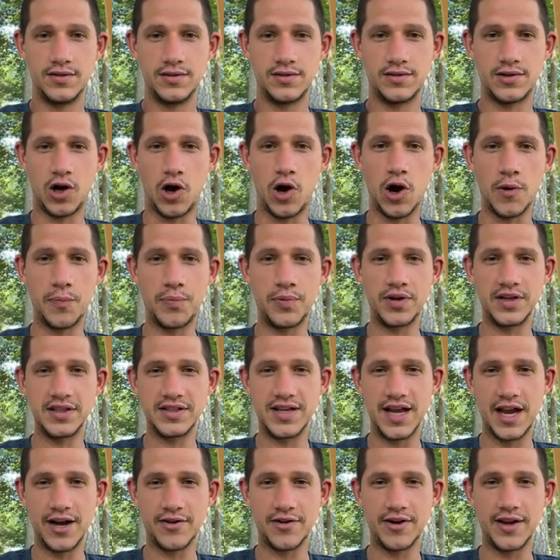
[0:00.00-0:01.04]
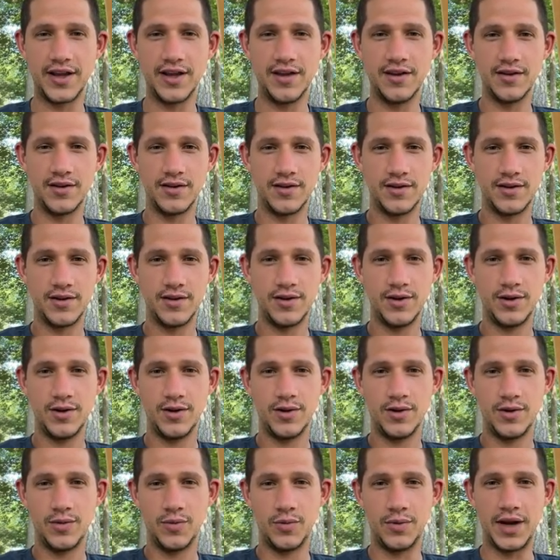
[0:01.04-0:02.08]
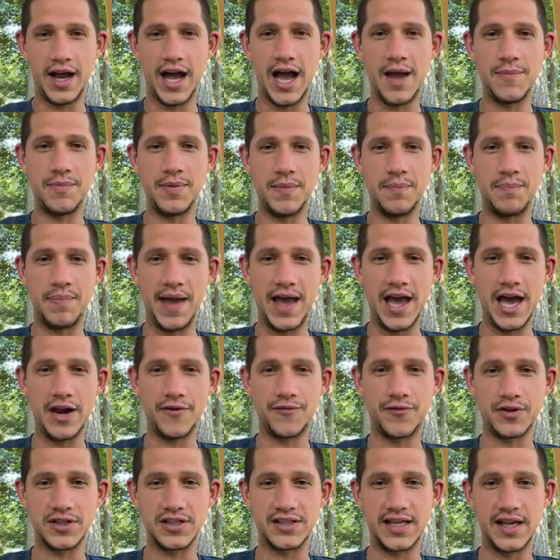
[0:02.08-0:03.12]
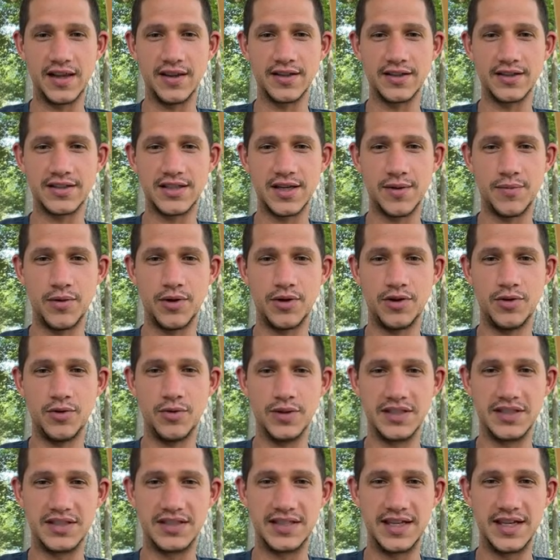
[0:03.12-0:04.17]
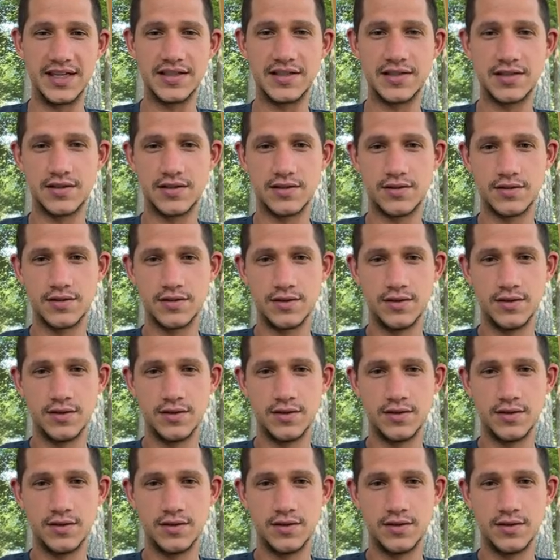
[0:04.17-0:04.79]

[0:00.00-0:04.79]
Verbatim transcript: carpet integrity. Would I be bad for selling someone who insists